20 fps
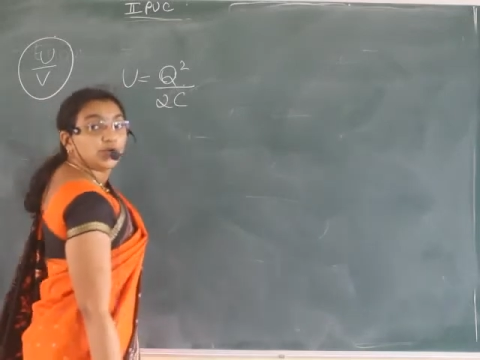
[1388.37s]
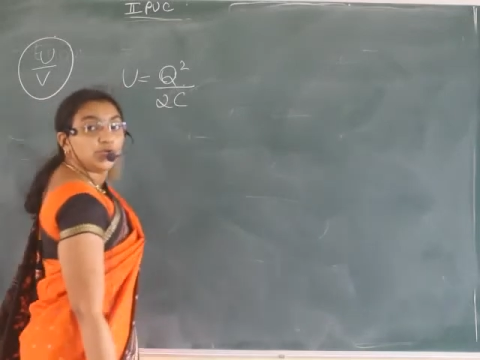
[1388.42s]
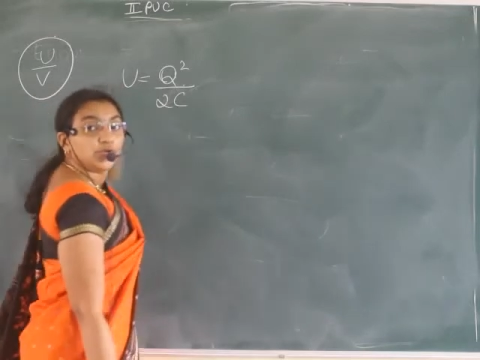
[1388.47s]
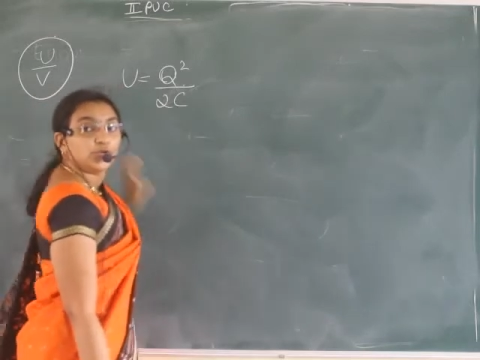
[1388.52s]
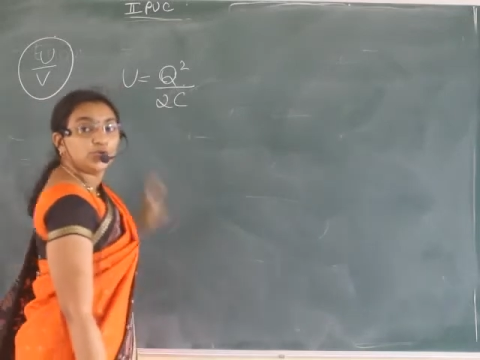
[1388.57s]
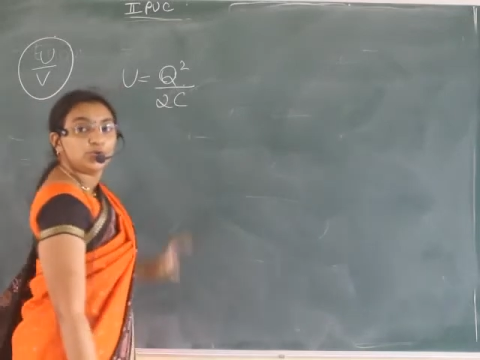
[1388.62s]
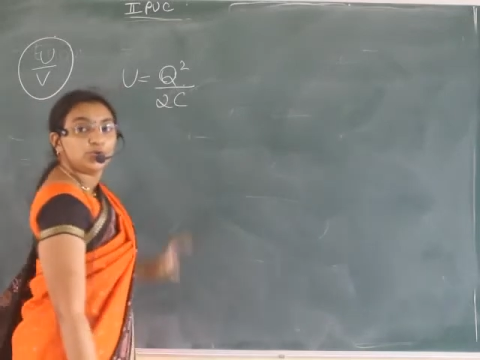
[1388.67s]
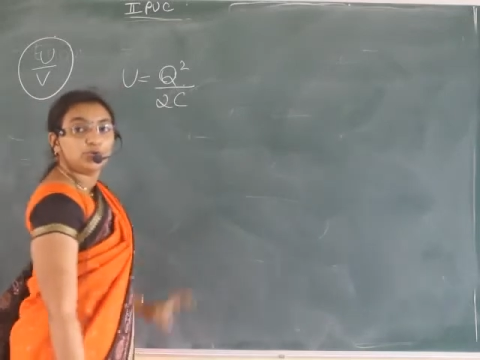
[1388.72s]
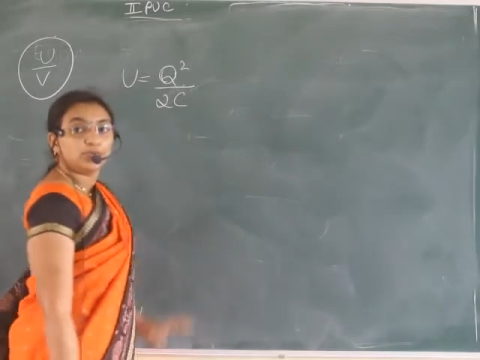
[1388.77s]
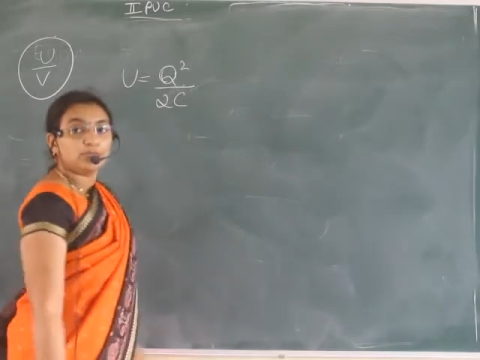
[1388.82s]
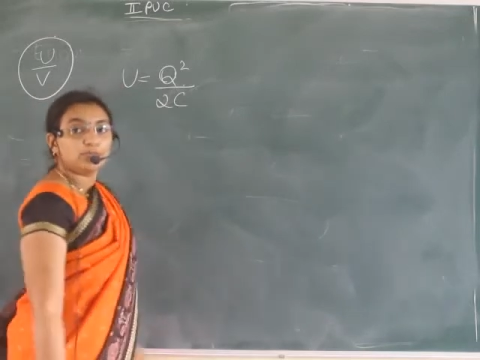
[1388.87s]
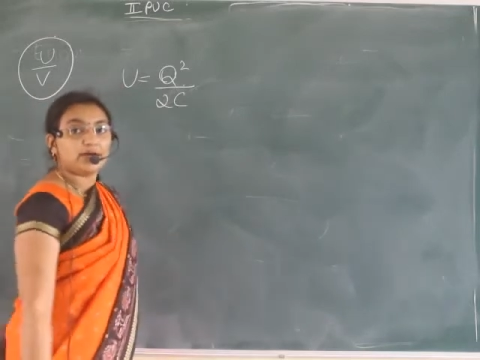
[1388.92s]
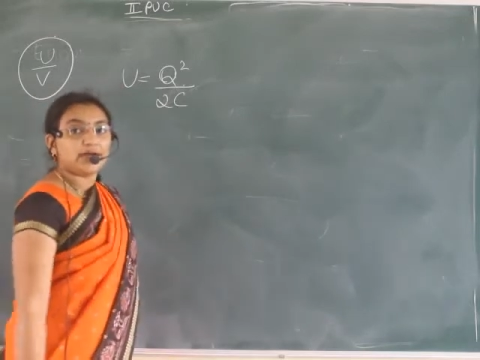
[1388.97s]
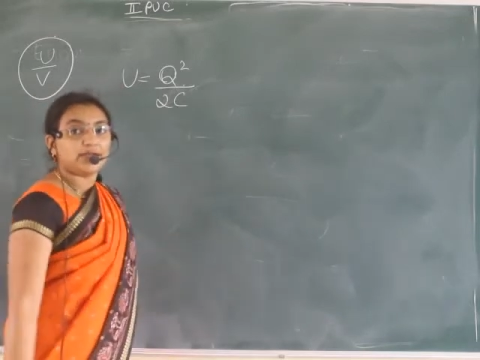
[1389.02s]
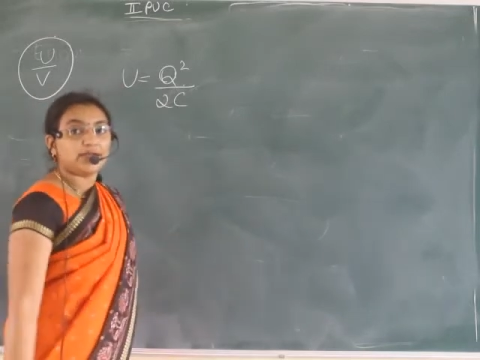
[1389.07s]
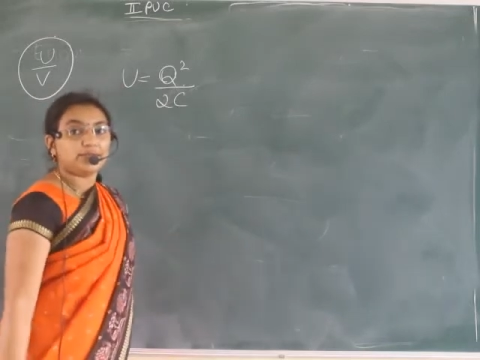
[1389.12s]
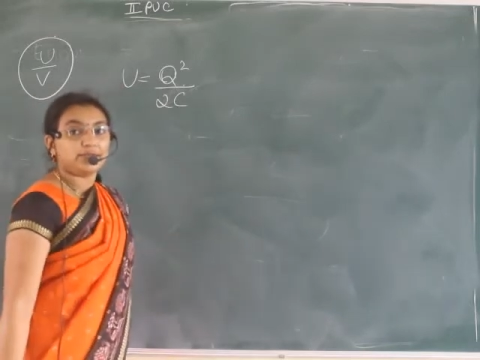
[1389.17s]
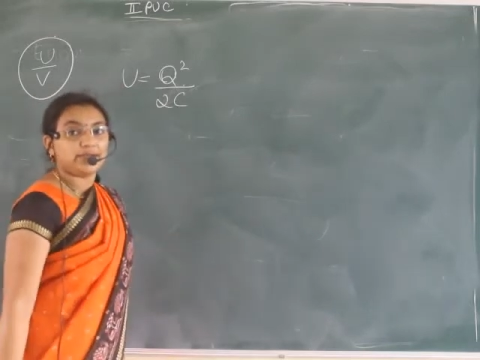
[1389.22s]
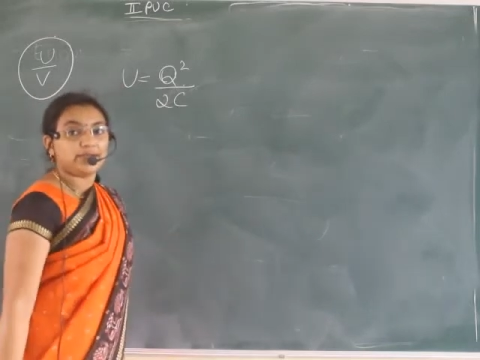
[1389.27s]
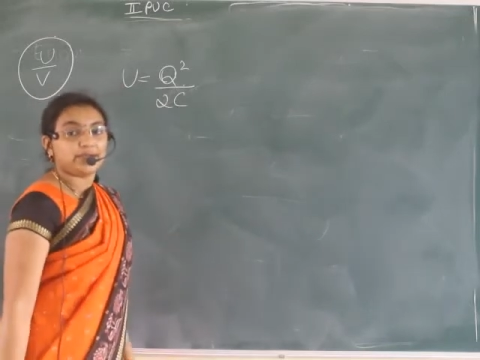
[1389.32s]
U by
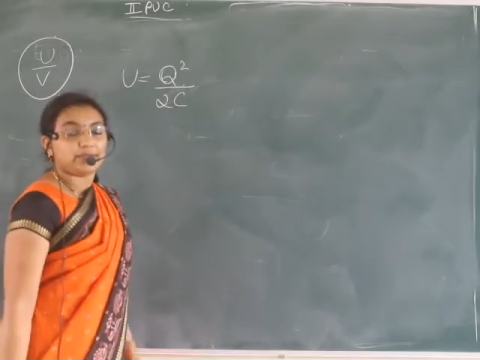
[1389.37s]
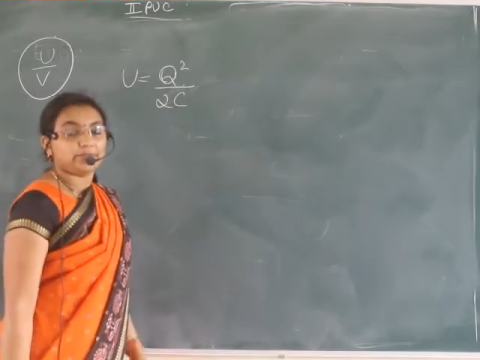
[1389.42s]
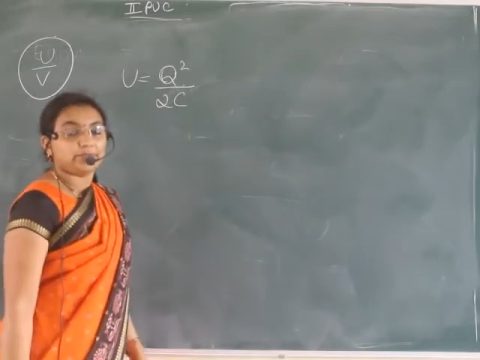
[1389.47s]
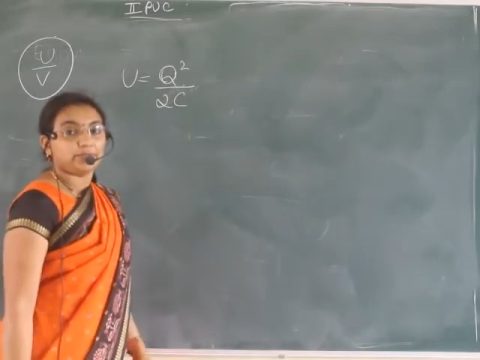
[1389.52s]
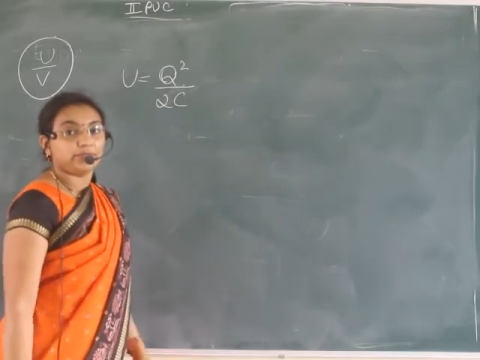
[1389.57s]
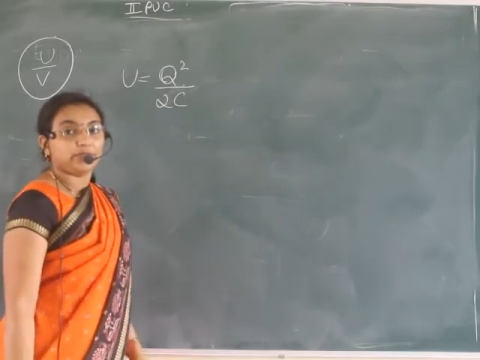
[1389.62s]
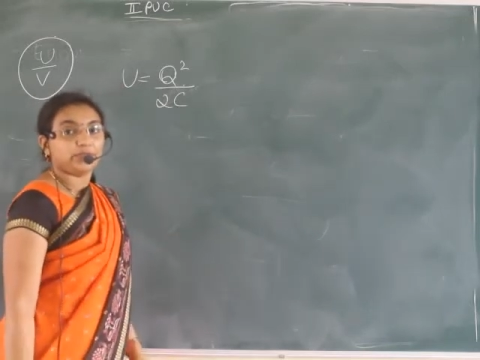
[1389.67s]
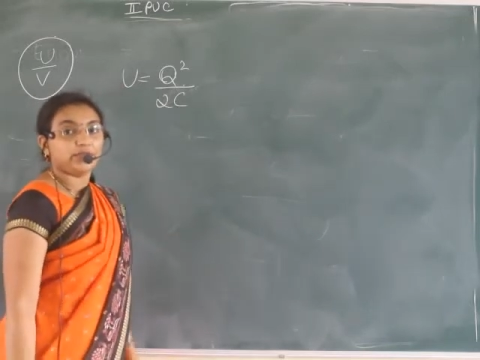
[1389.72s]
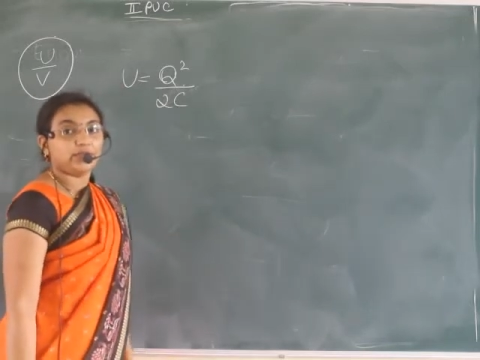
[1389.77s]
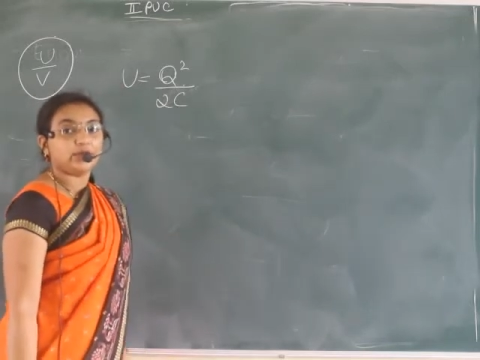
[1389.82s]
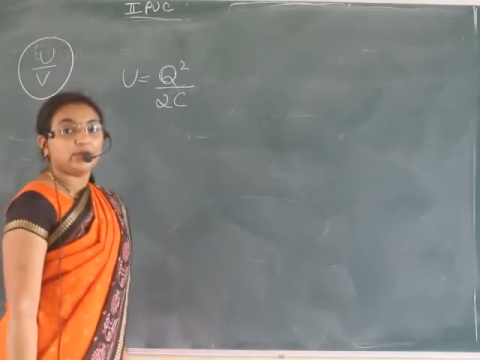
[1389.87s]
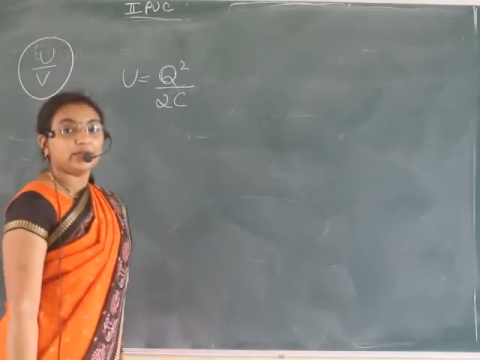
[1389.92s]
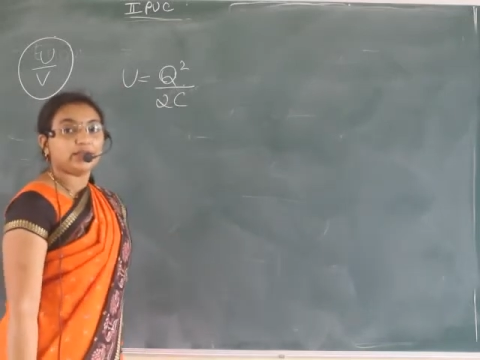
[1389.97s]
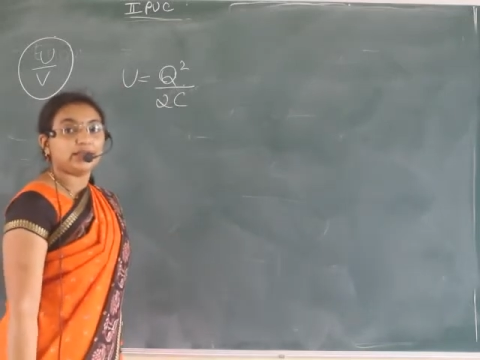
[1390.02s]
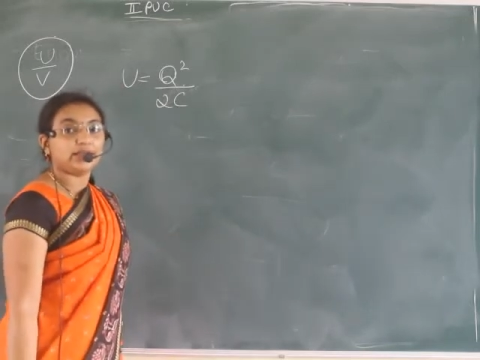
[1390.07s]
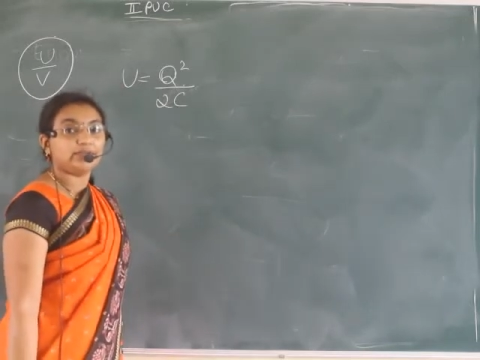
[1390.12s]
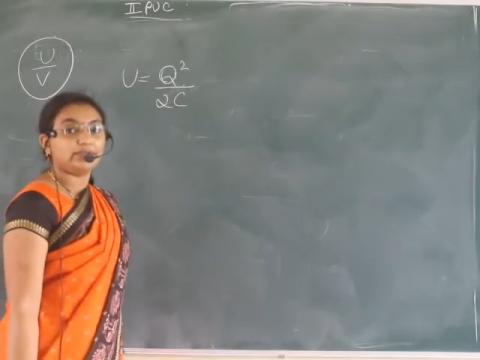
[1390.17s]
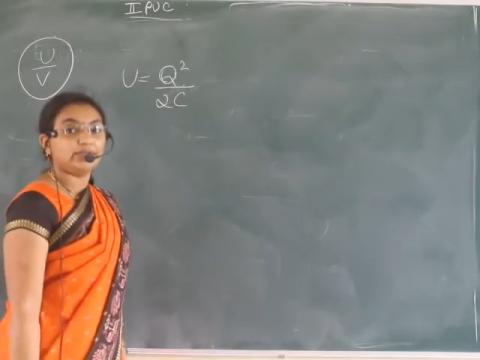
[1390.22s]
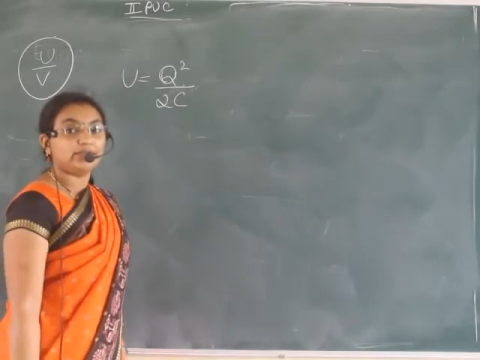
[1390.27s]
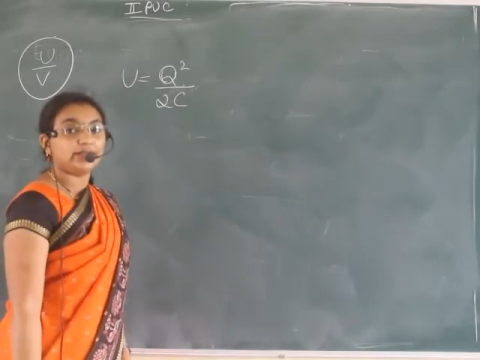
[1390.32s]
V. How can
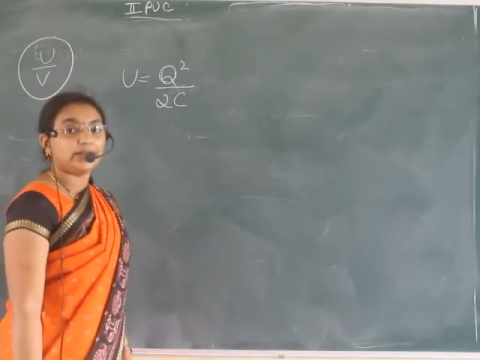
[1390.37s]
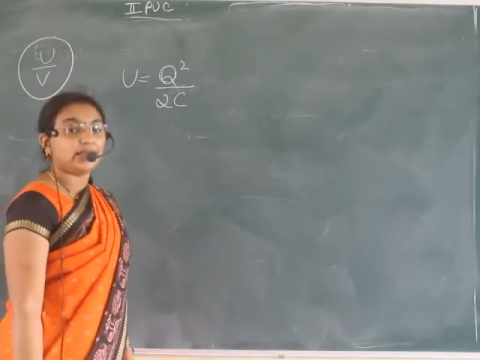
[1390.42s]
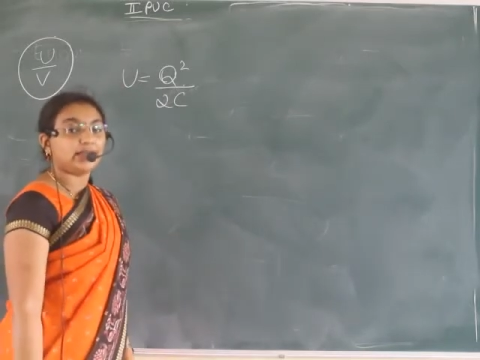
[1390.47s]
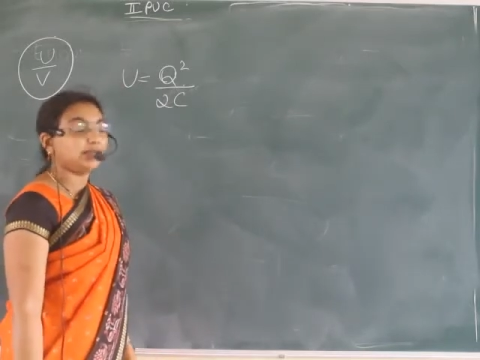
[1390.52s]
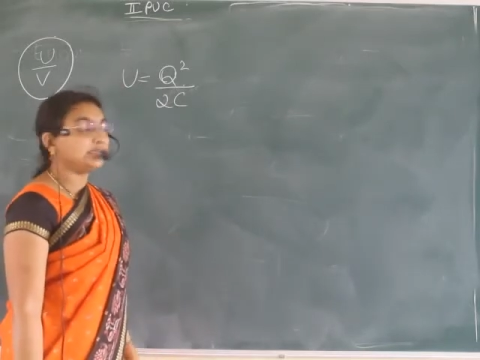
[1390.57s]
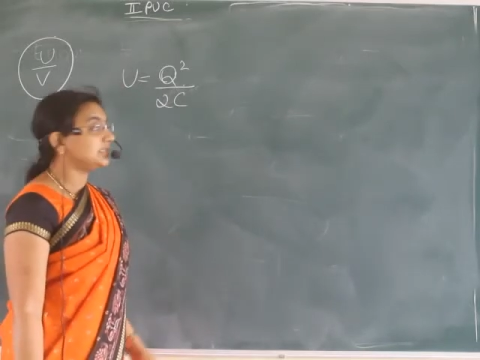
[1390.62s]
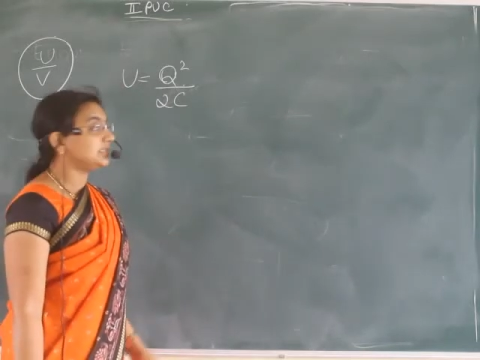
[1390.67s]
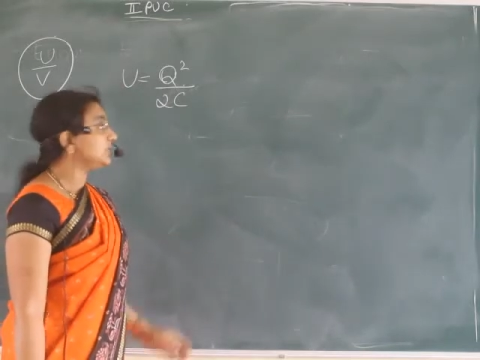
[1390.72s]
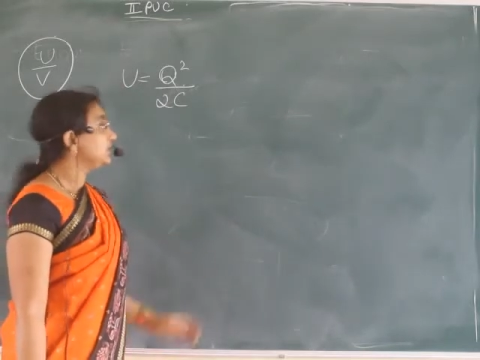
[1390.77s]
we write?